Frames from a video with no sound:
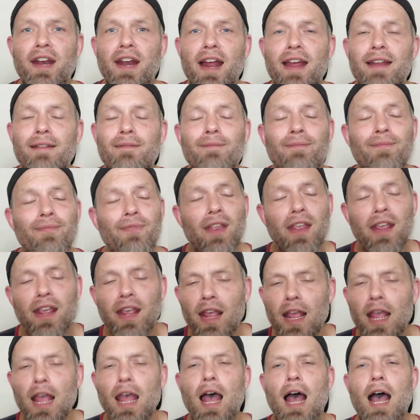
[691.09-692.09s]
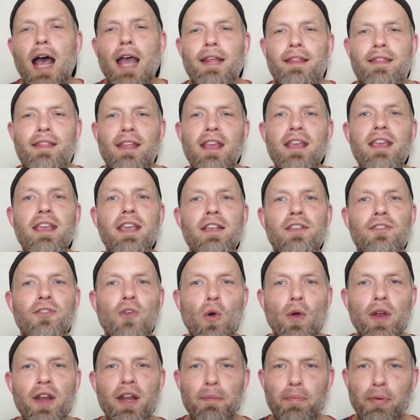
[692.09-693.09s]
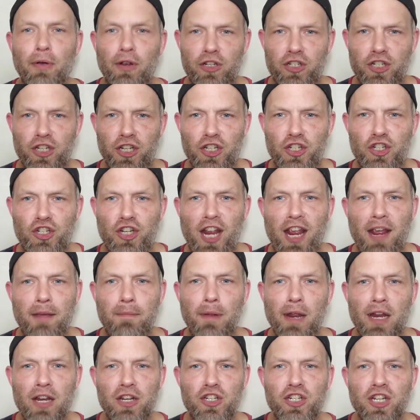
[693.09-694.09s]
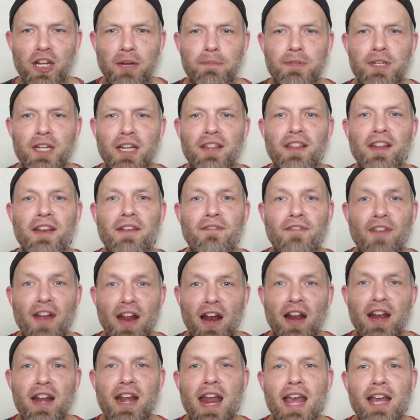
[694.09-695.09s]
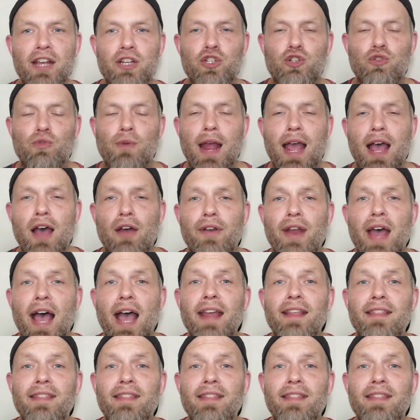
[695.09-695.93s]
And I think he's going to push this championship to the very next round.